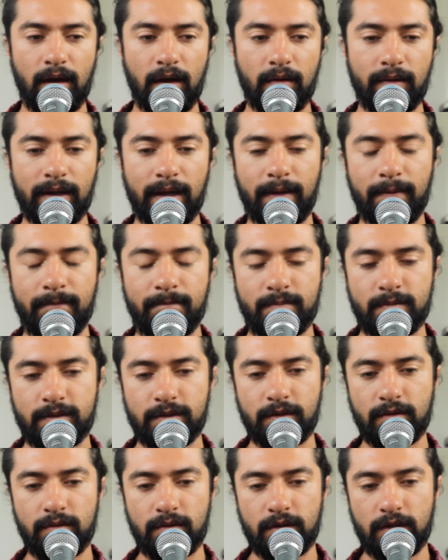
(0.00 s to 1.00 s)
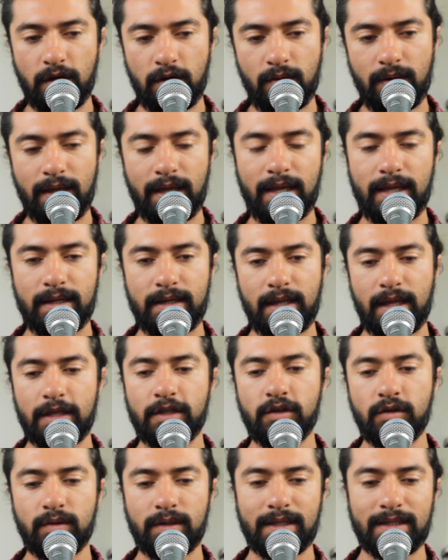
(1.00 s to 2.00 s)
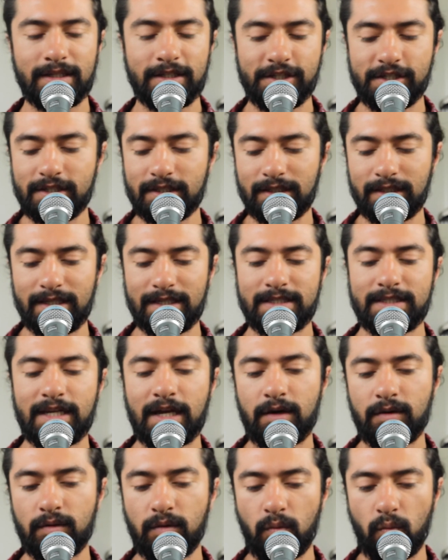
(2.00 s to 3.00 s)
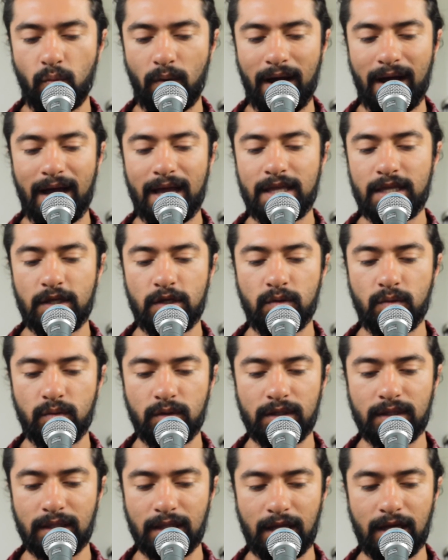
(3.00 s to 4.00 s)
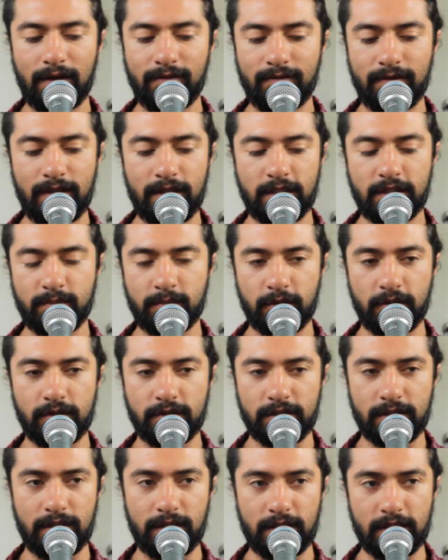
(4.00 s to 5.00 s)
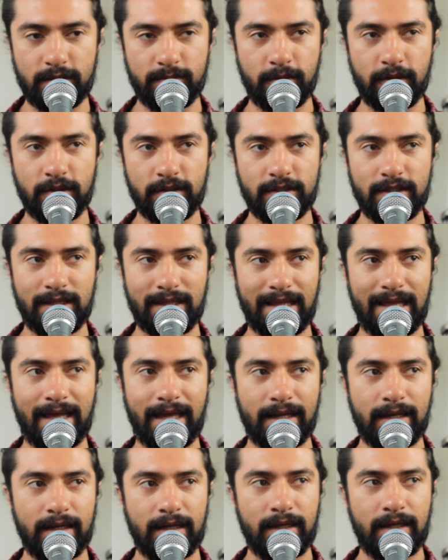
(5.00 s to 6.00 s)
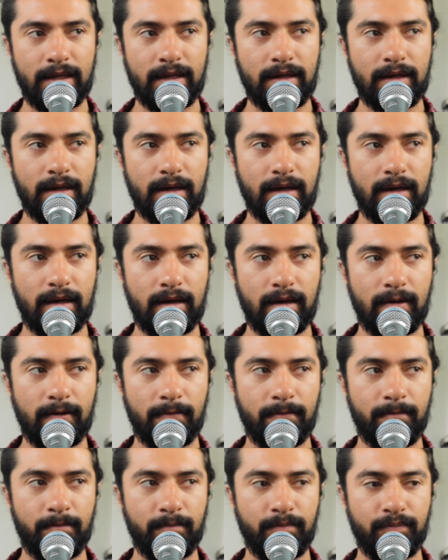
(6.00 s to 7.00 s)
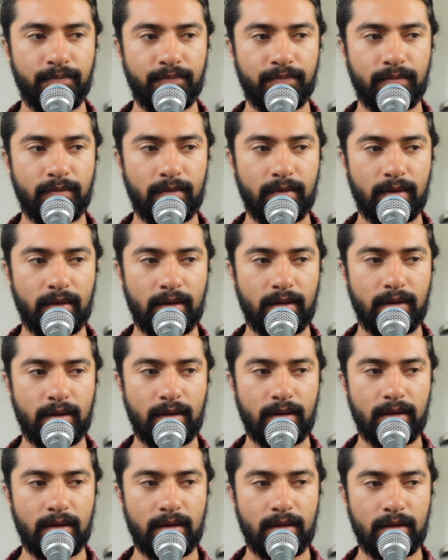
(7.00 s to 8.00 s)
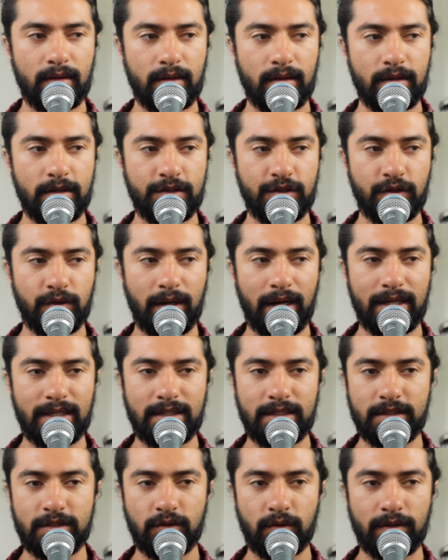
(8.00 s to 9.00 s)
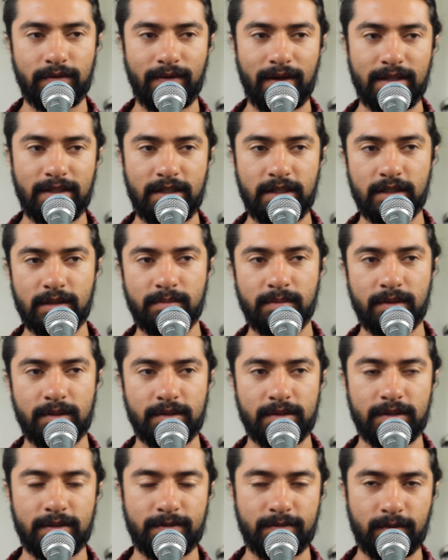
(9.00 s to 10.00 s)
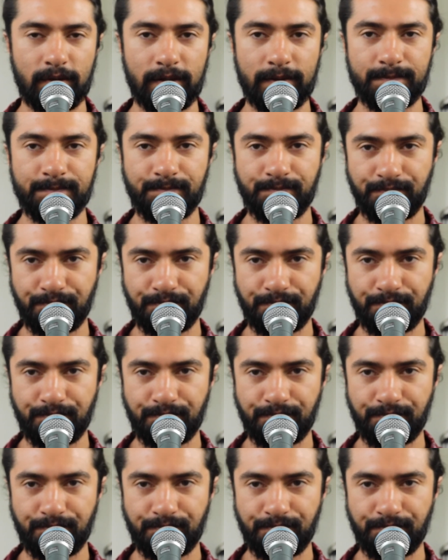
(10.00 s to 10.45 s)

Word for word: okay so go ahead and you can just list out why you would love this person this person that um, is your I- sort of ideal person right